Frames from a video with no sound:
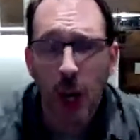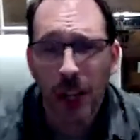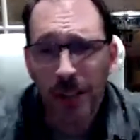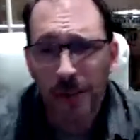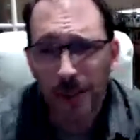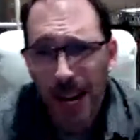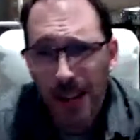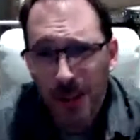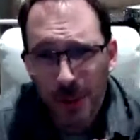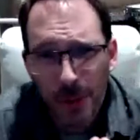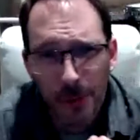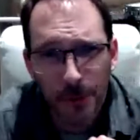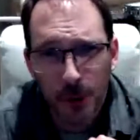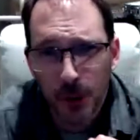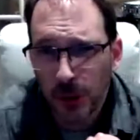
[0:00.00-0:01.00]
guitar in
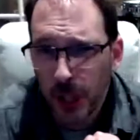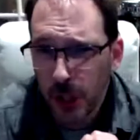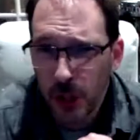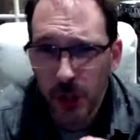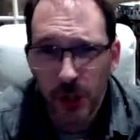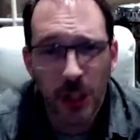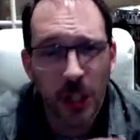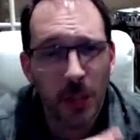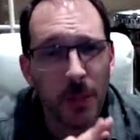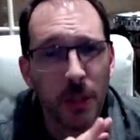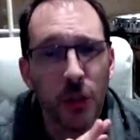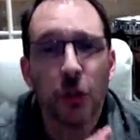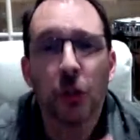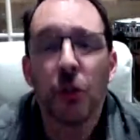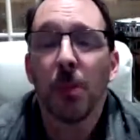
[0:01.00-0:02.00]
advance of the first session is
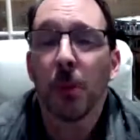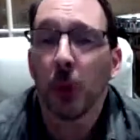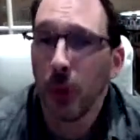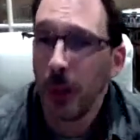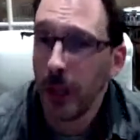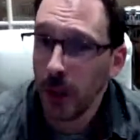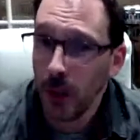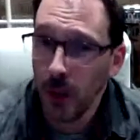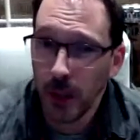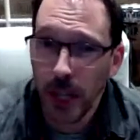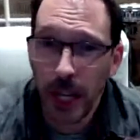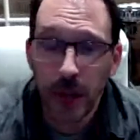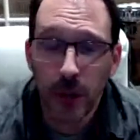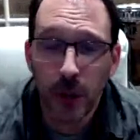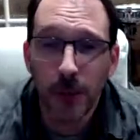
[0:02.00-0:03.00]
going to be super critical.